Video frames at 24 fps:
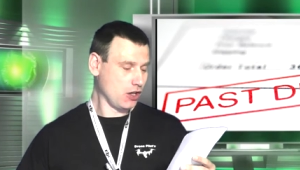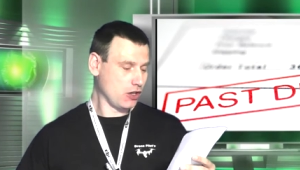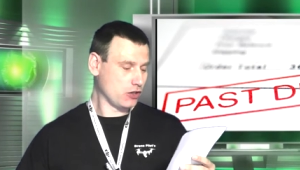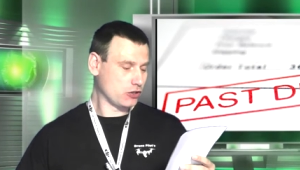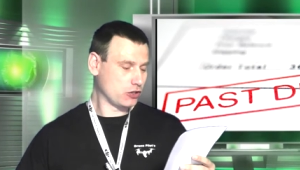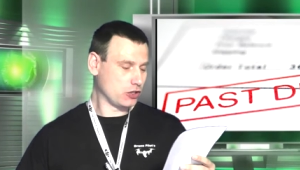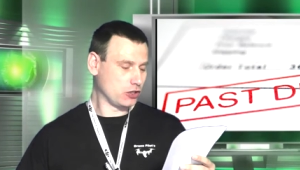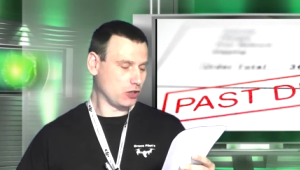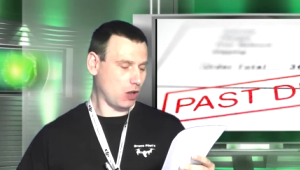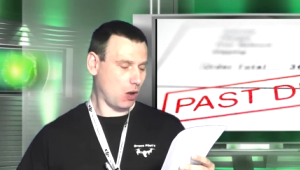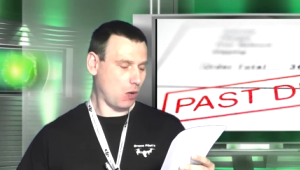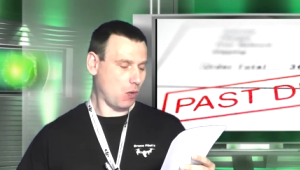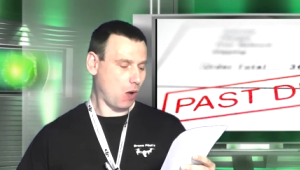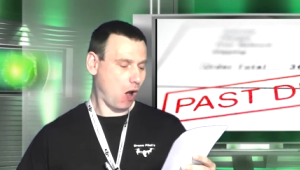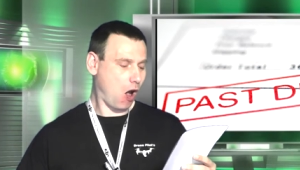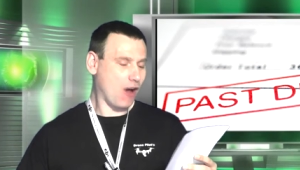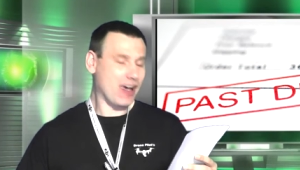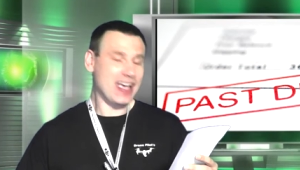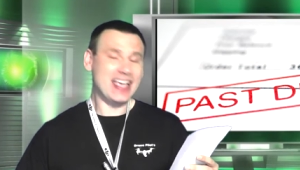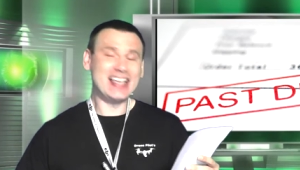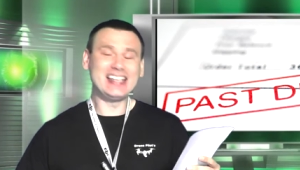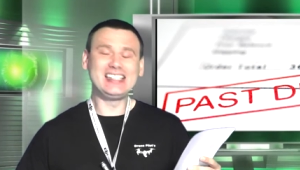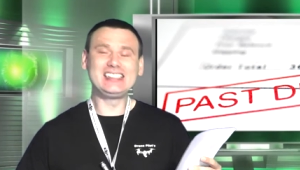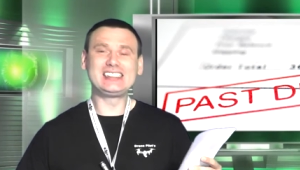you know,
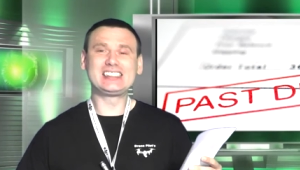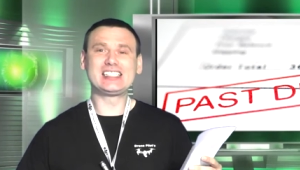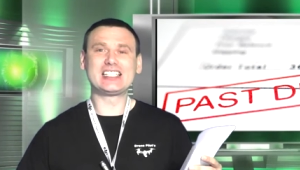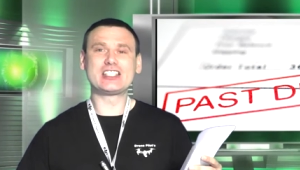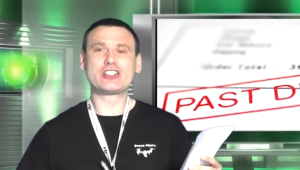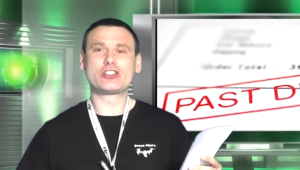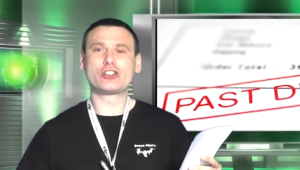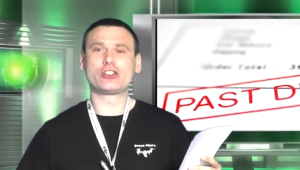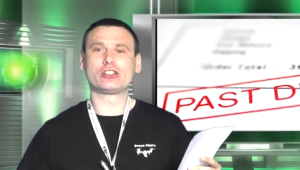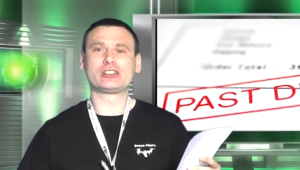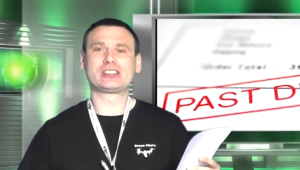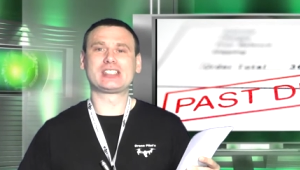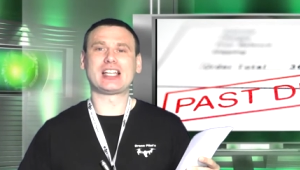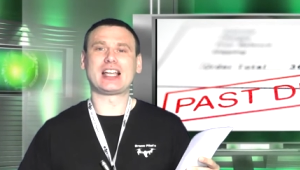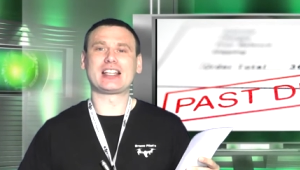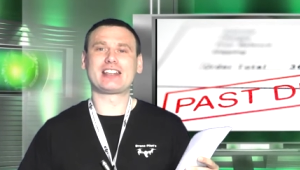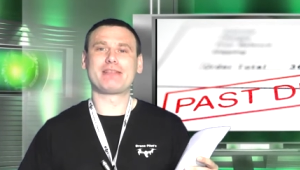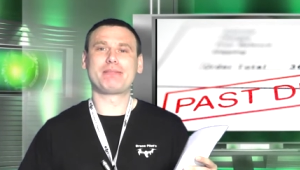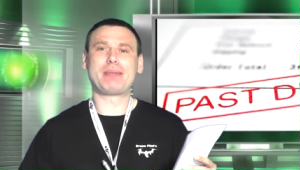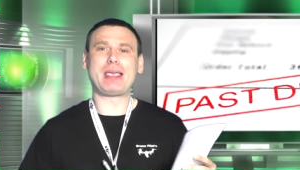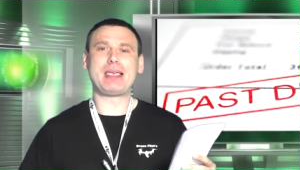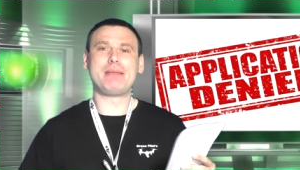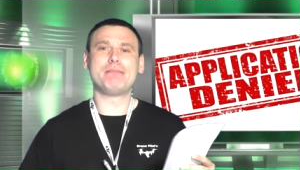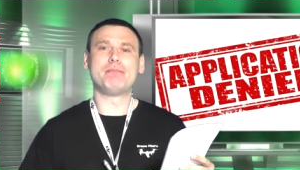or is it just that
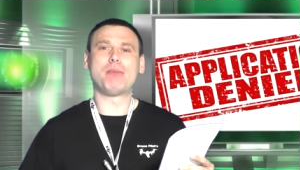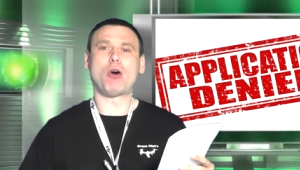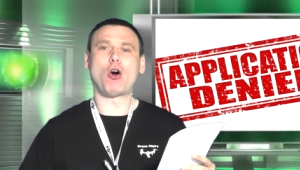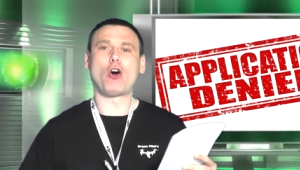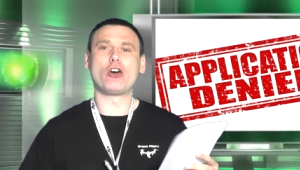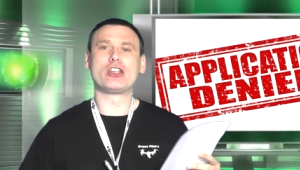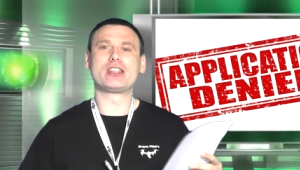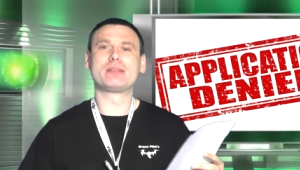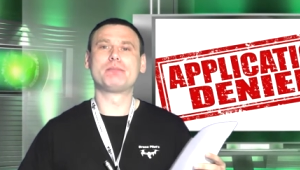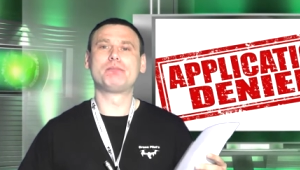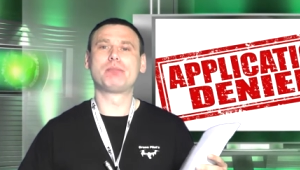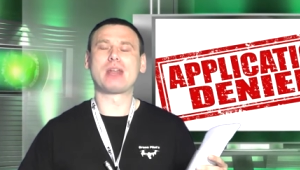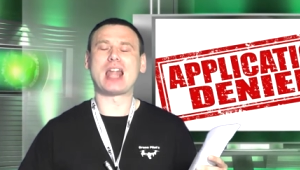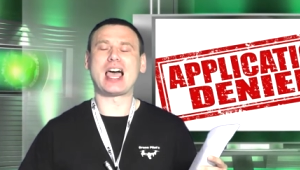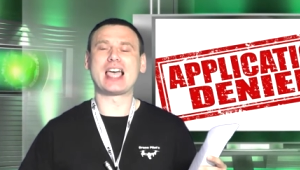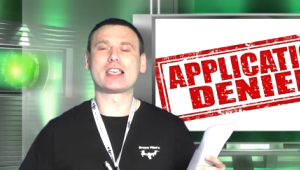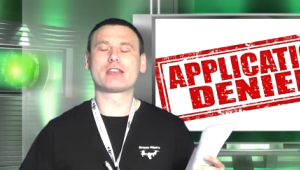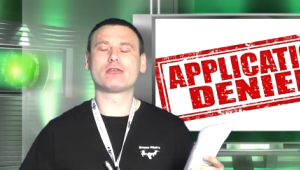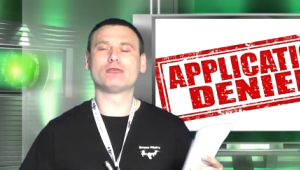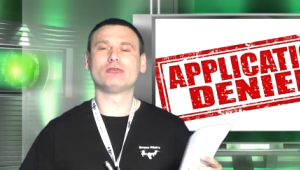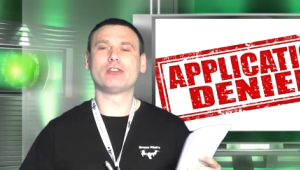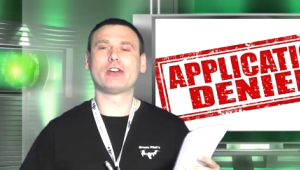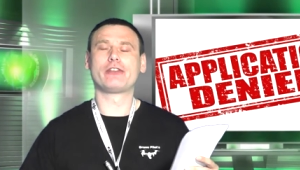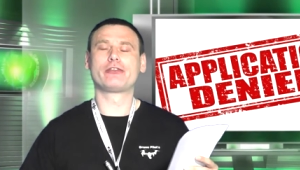they've been point blank
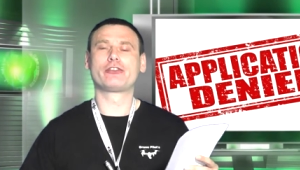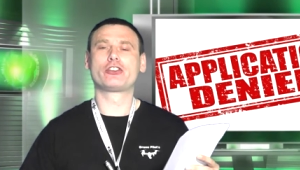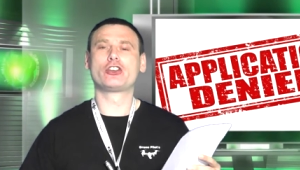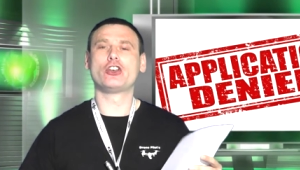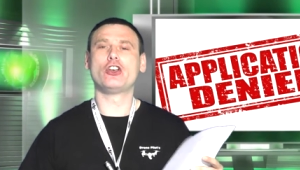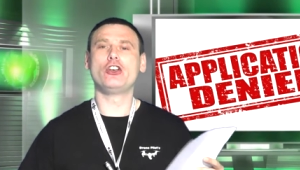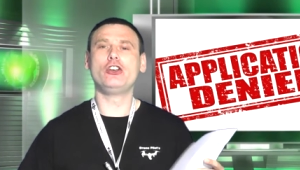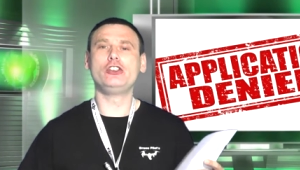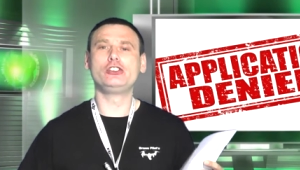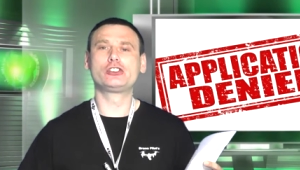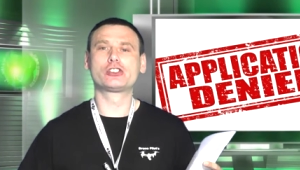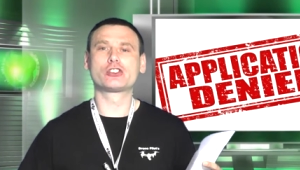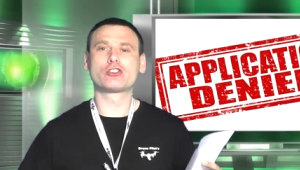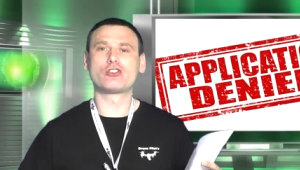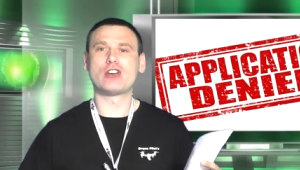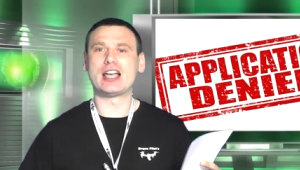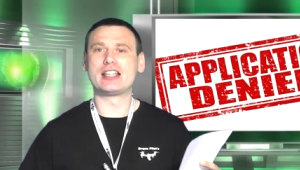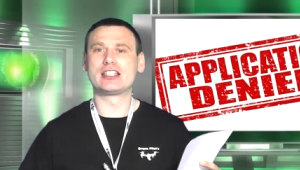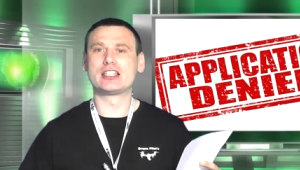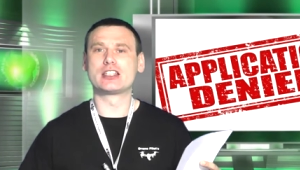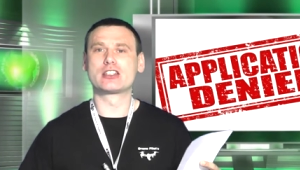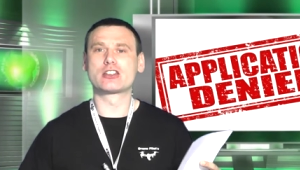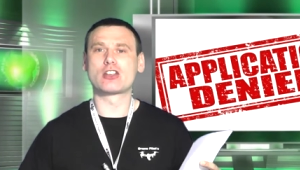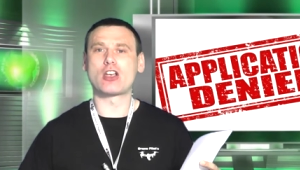refused
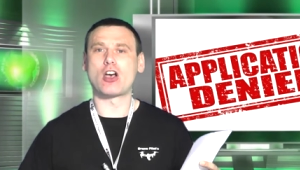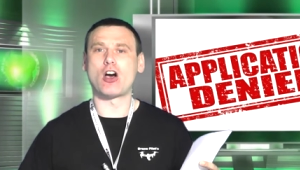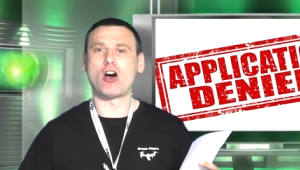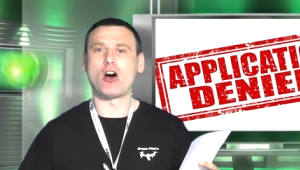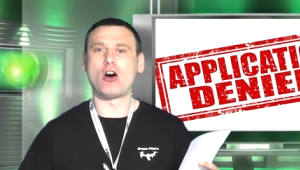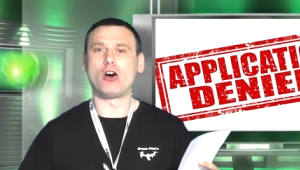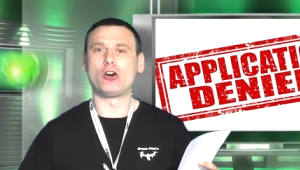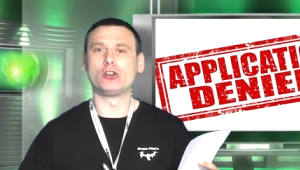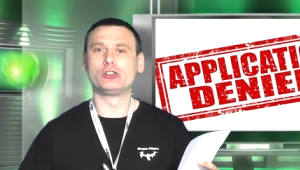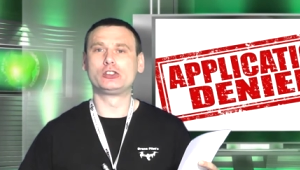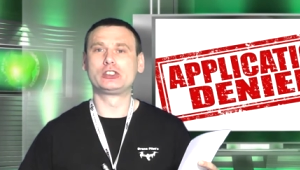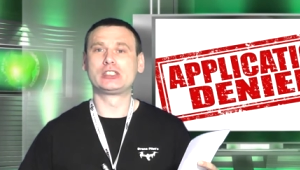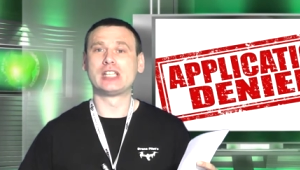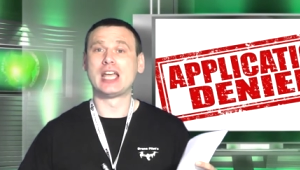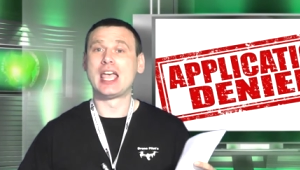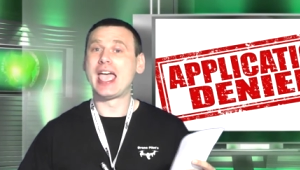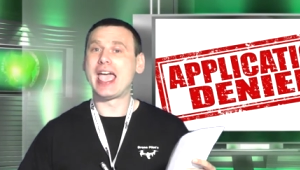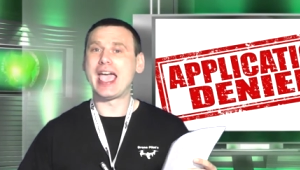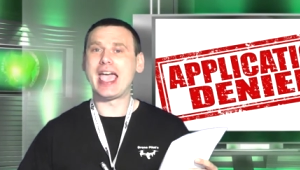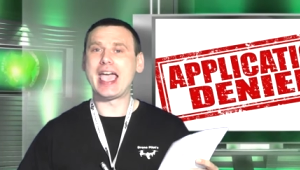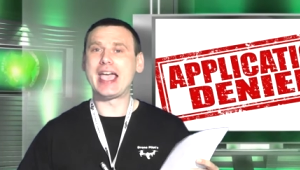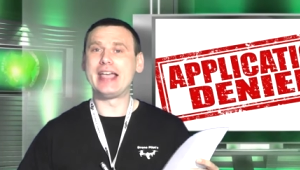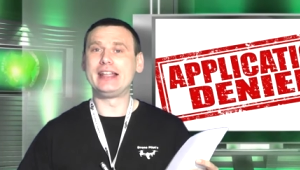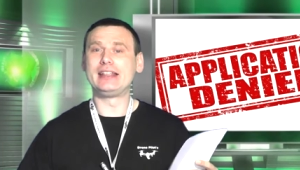credit cards
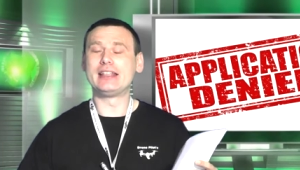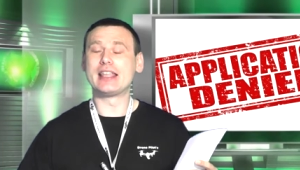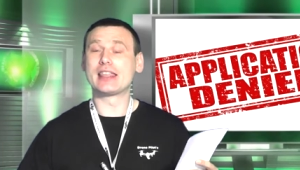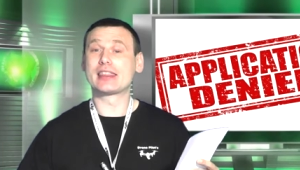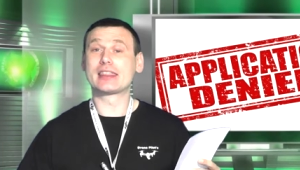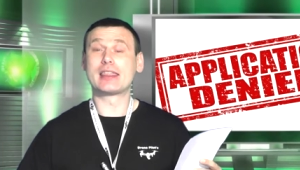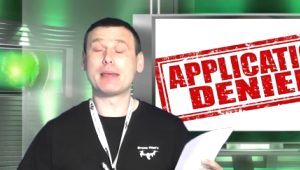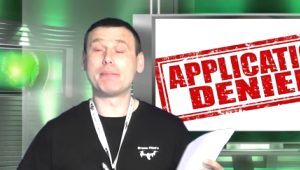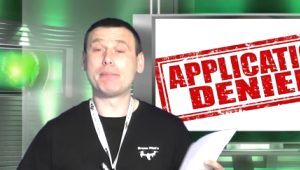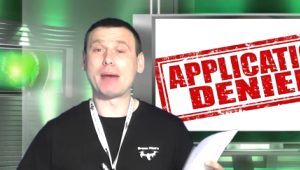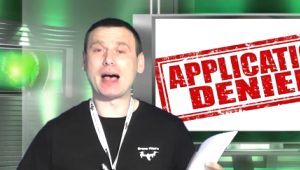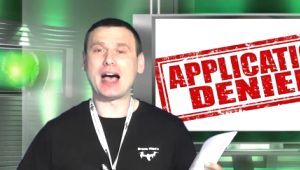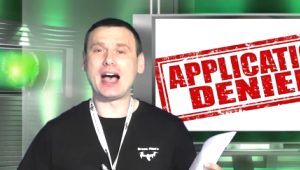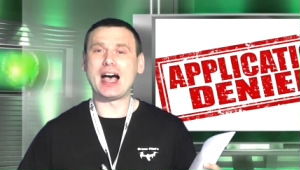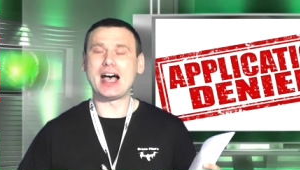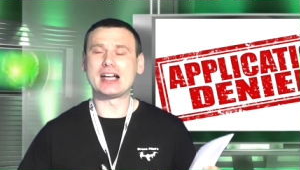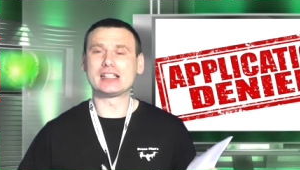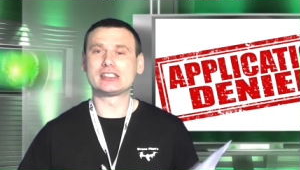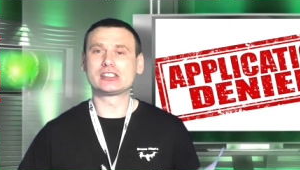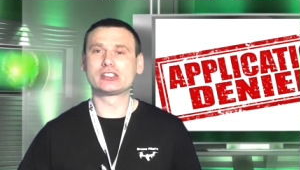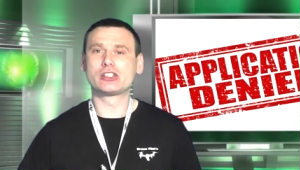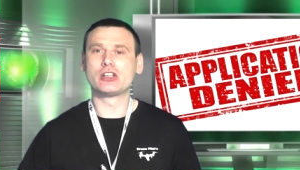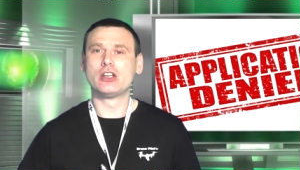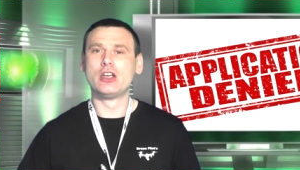in the
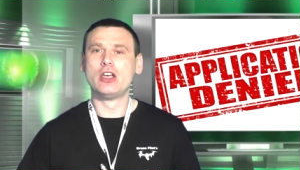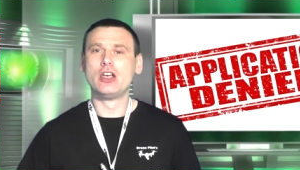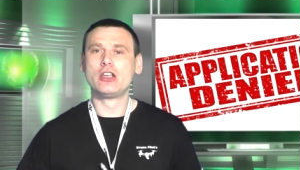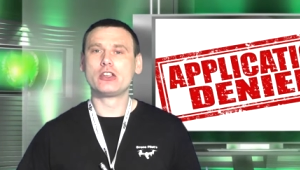past?